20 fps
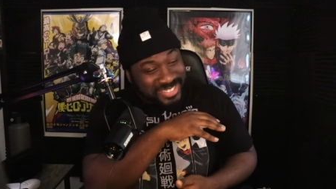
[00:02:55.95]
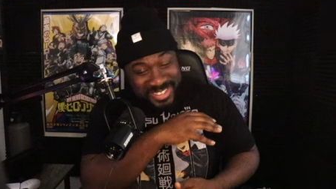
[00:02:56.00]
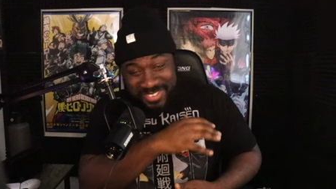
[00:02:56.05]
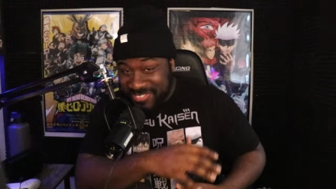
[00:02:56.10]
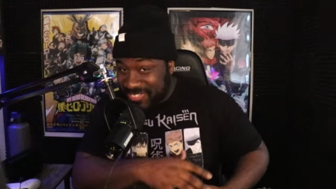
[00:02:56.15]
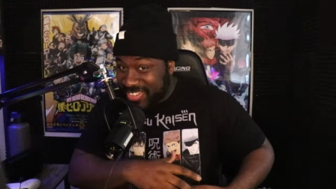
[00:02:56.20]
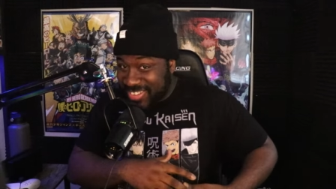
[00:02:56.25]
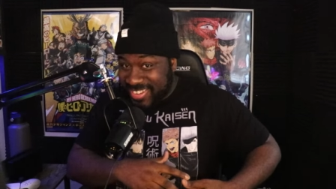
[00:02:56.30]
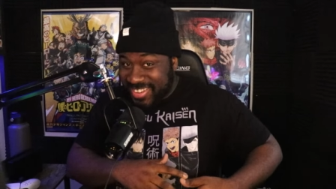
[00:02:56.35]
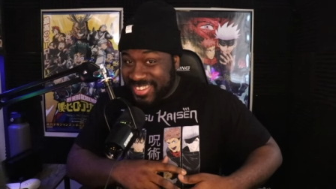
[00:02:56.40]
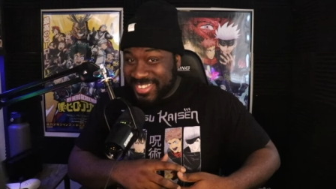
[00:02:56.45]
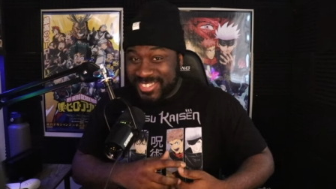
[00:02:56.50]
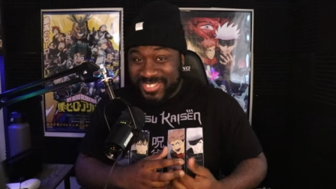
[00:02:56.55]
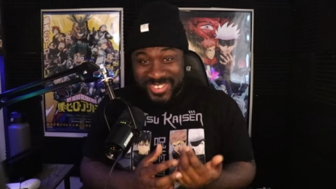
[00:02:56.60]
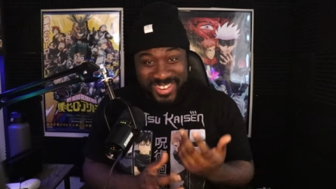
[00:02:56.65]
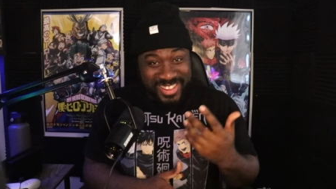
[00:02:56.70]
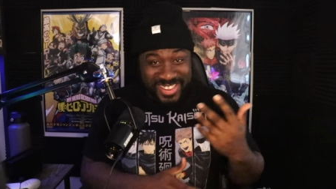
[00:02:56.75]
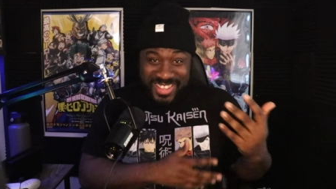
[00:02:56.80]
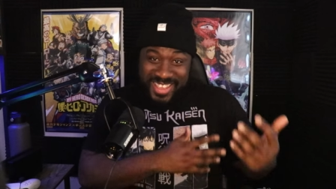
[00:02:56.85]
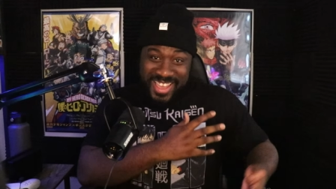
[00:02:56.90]
Your boy
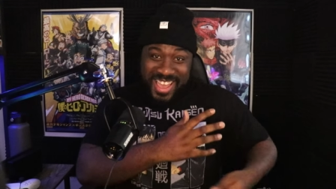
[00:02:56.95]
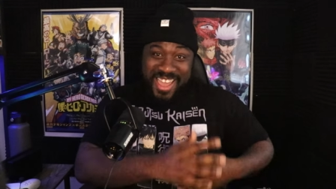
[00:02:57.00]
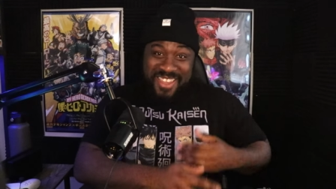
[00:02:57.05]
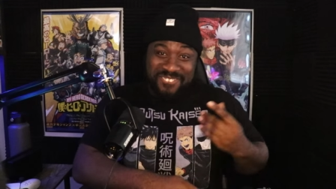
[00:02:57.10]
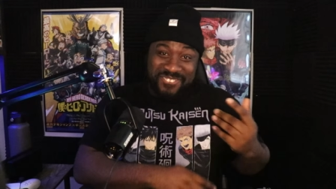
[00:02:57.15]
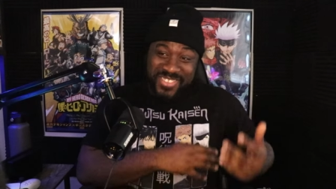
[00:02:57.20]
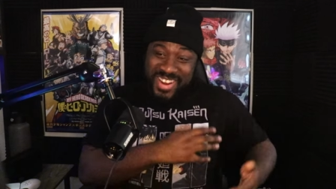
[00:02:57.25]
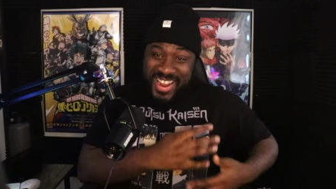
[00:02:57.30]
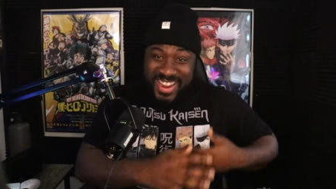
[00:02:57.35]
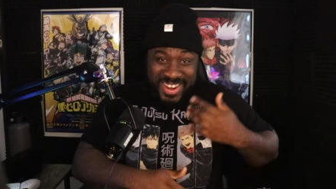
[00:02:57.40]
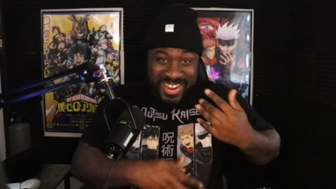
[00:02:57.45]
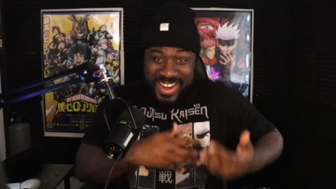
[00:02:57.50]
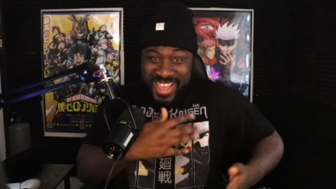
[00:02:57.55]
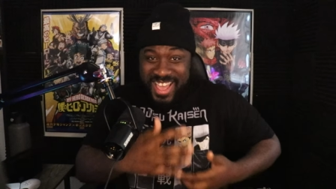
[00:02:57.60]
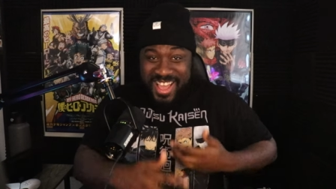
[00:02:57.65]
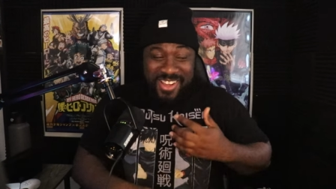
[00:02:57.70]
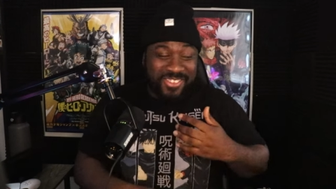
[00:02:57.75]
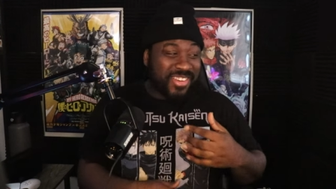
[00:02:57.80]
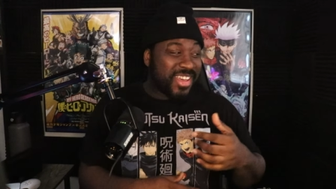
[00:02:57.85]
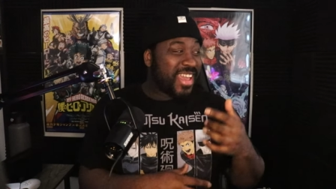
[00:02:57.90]
is really hype right
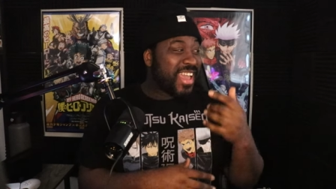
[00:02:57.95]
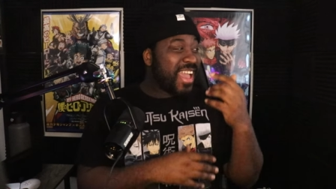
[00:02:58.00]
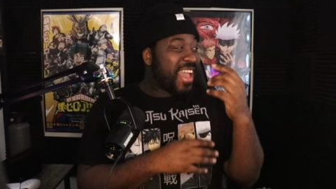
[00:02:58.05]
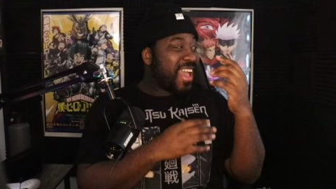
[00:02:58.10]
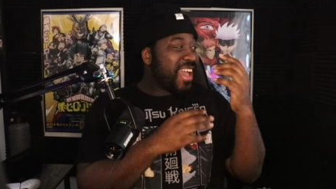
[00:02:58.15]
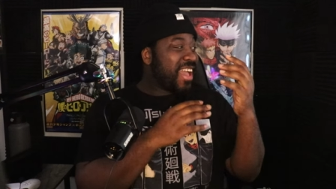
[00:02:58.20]
now.